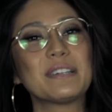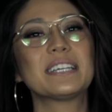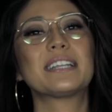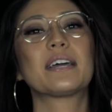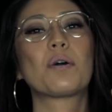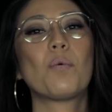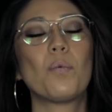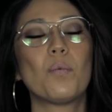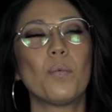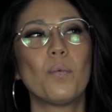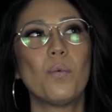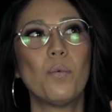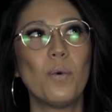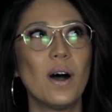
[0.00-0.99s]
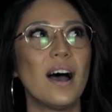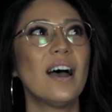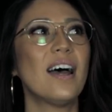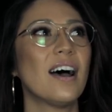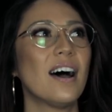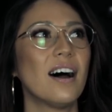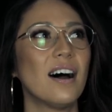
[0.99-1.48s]
But really, like,
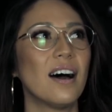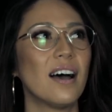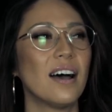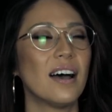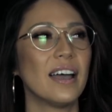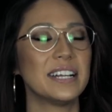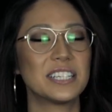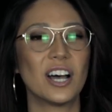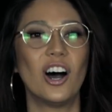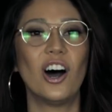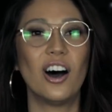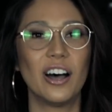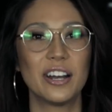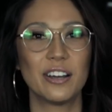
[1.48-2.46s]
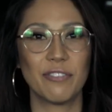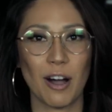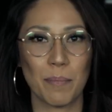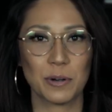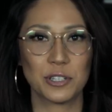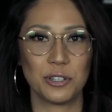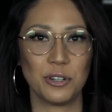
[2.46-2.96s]
what a ton of
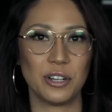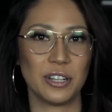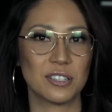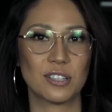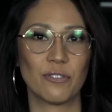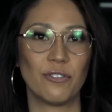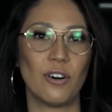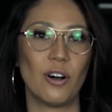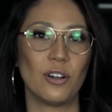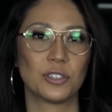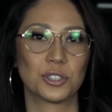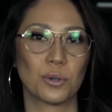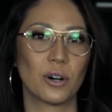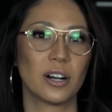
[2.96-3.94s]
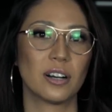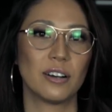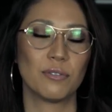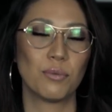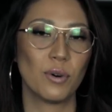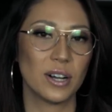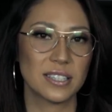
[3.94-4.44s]
opportunities to fall short
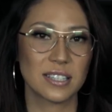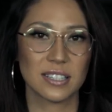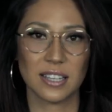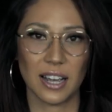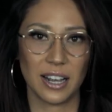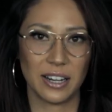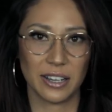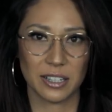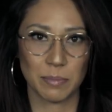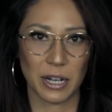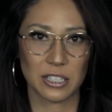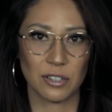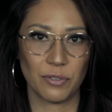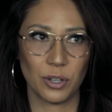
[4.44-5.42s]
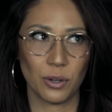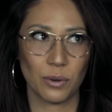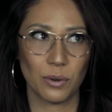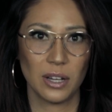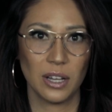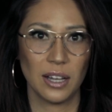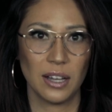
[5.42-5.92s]
of what society expects of you.
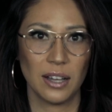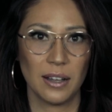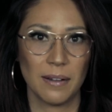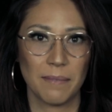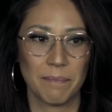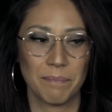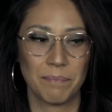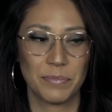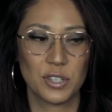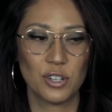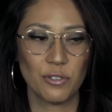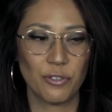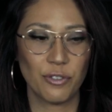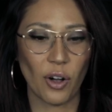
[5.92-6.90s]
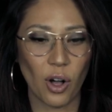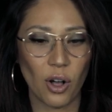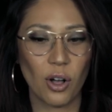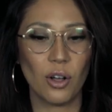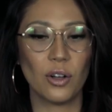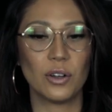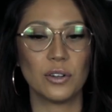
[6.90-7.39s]
To
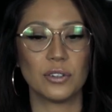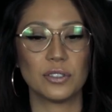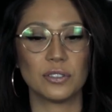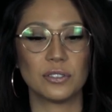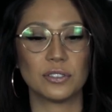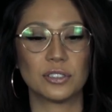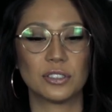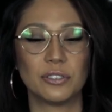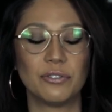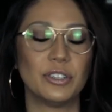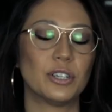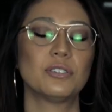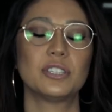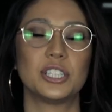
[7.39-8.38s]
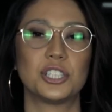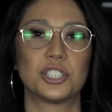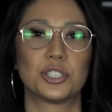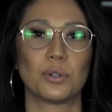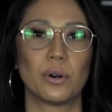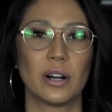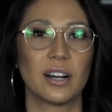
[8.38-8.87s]
fall severely
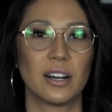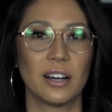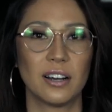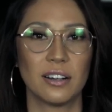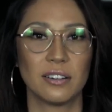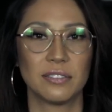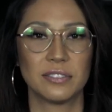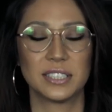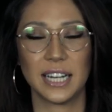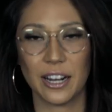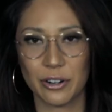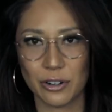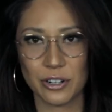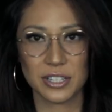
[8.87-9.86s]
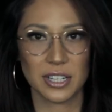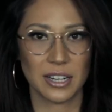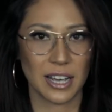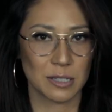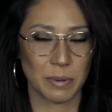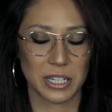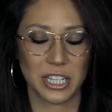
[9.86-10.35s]
short of standards
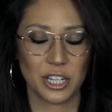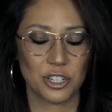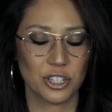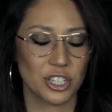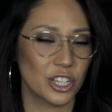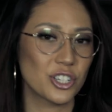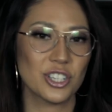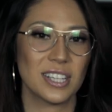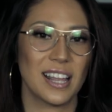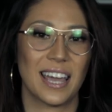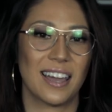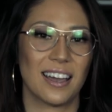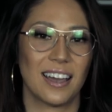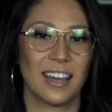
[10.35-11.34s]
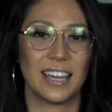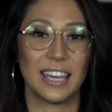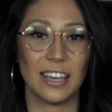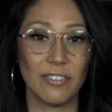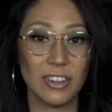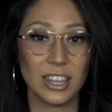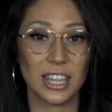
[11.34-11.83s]
and expectations is just like a
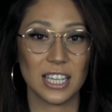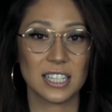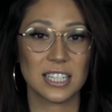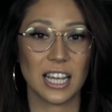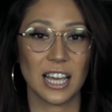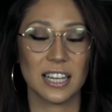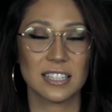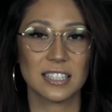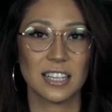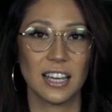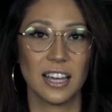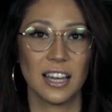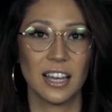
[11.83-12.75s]
given these days.